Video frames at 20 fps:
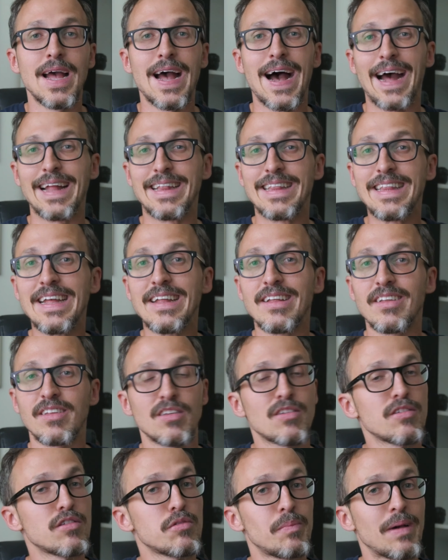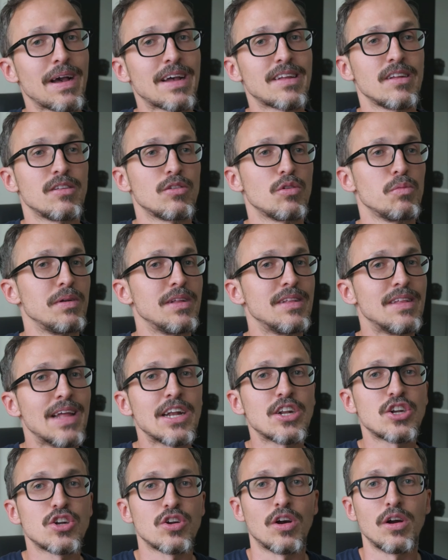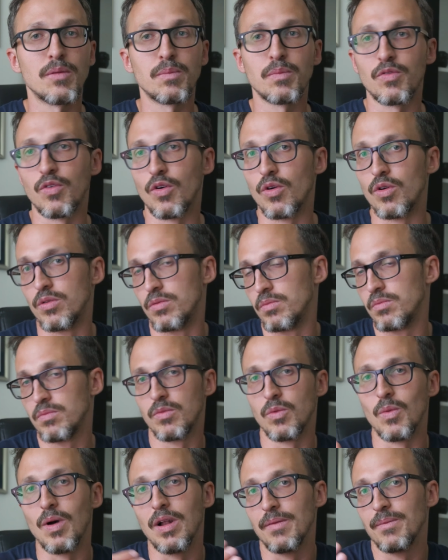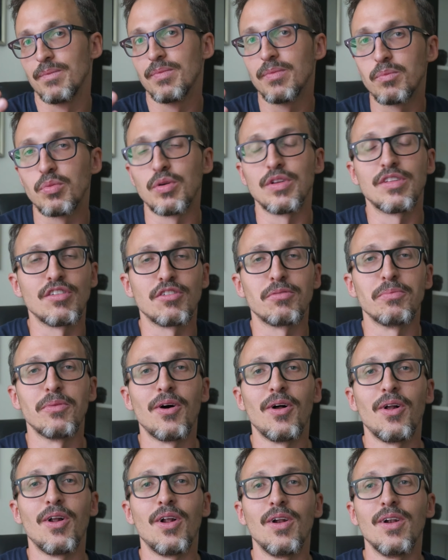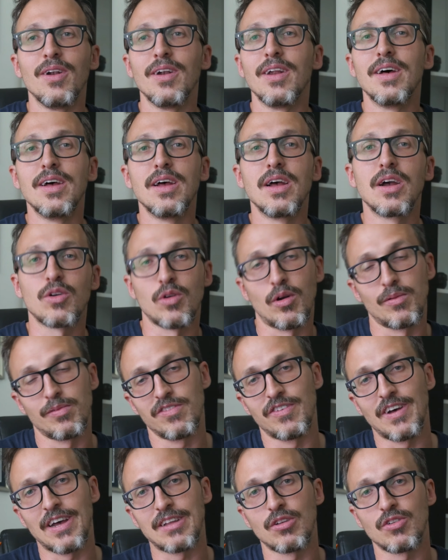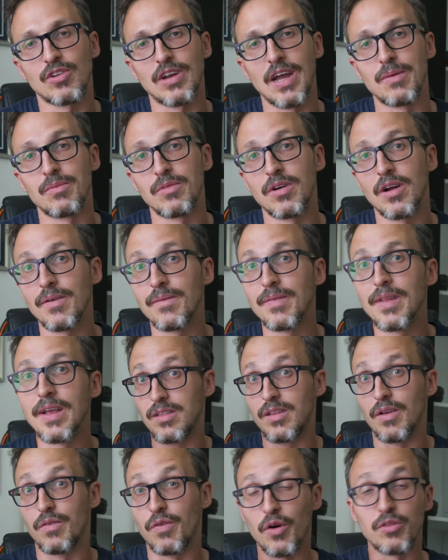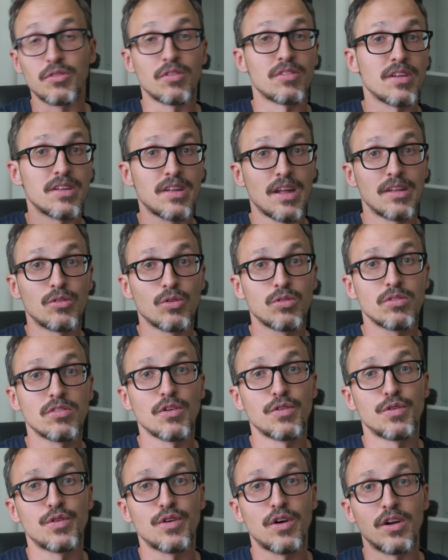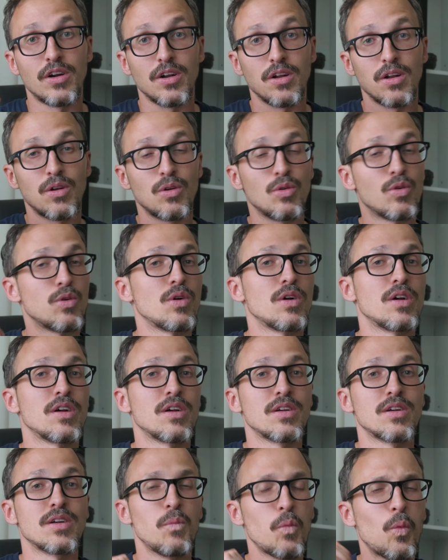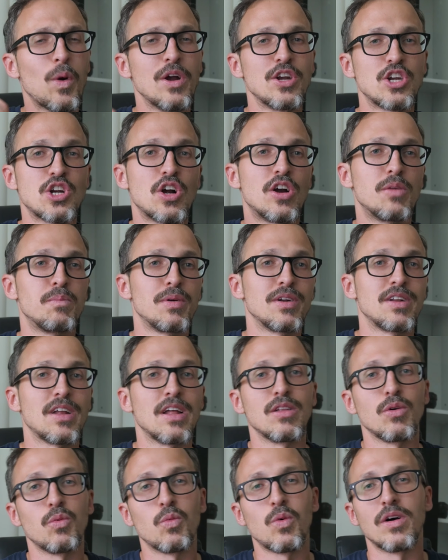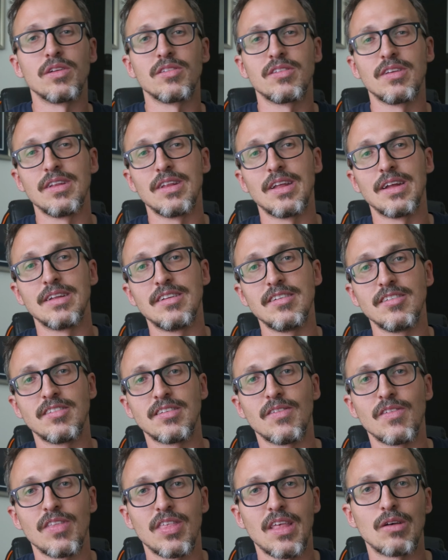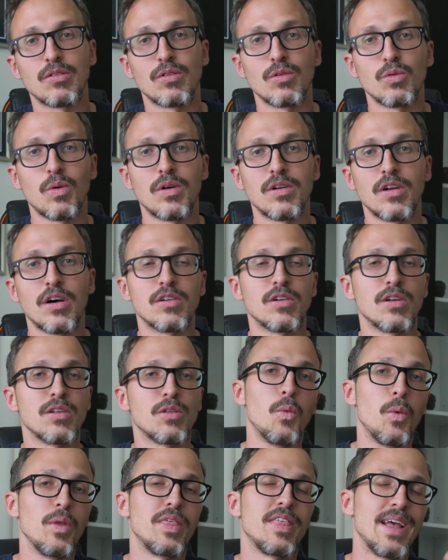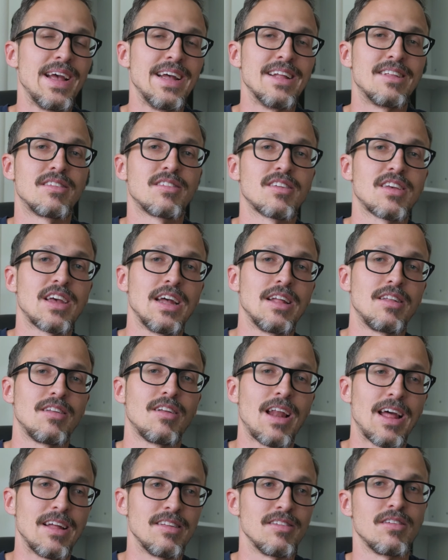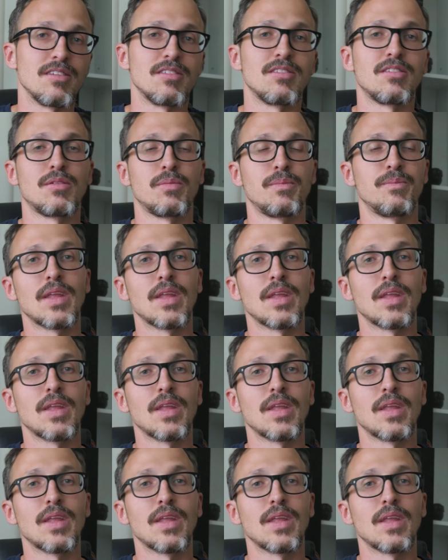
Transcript: I didn't expect it to be that sharp for, well, pretty small crop factor camera. The photos that I took so far look way sharper than the ones in the D7100 with its kit lenses.